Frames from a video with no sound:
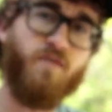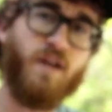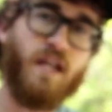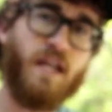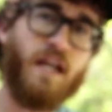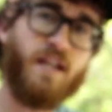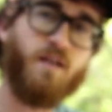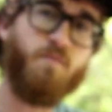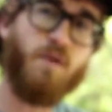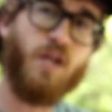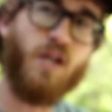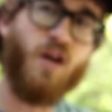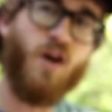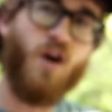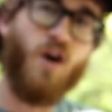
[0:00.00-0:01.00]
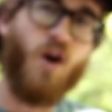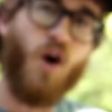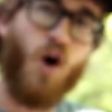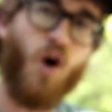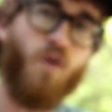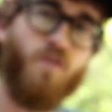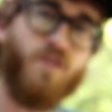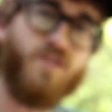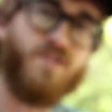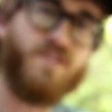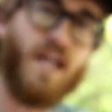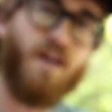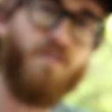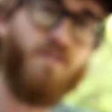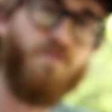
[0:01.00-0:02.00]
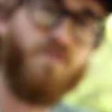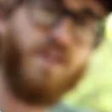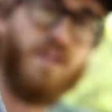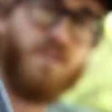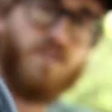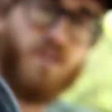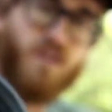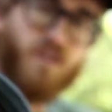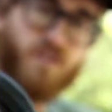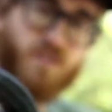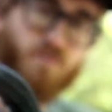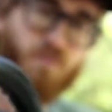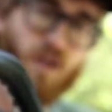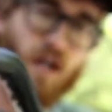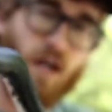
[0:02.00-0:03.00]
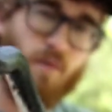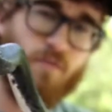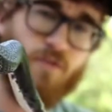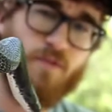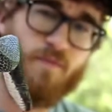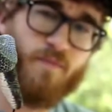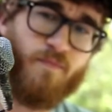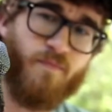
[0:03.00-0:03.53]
They can get to be over 7 feet long sometimes.